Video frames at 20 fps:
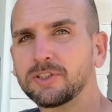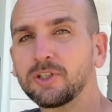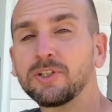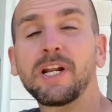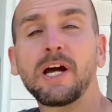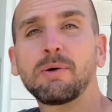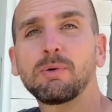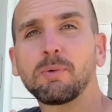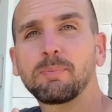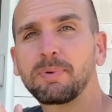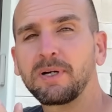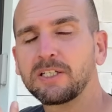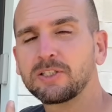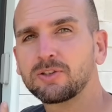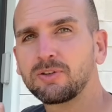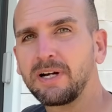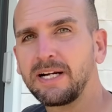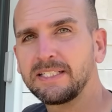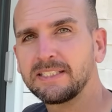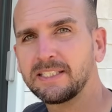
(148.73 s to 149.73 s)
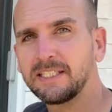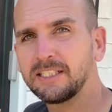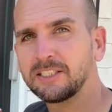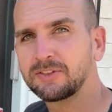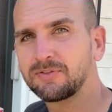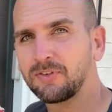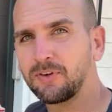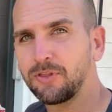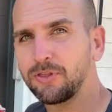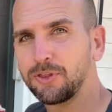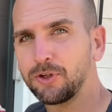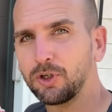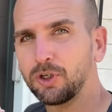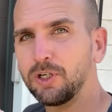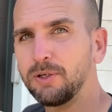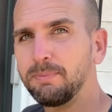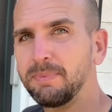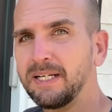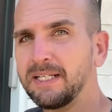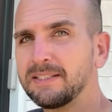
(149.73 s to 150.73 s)
So now we'll pressurize things for
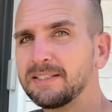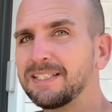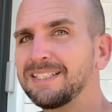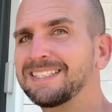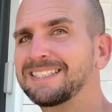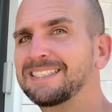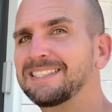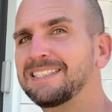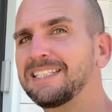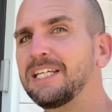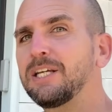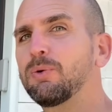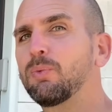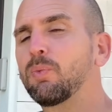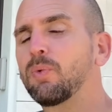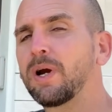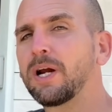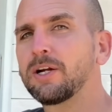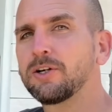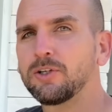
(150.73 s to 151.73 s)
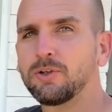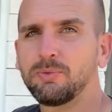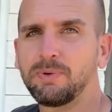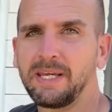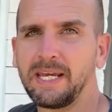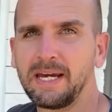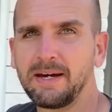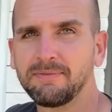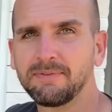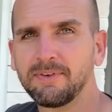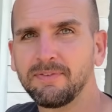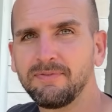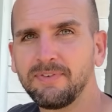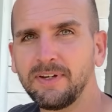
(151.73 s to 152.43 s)
30 minutes and see where do we have the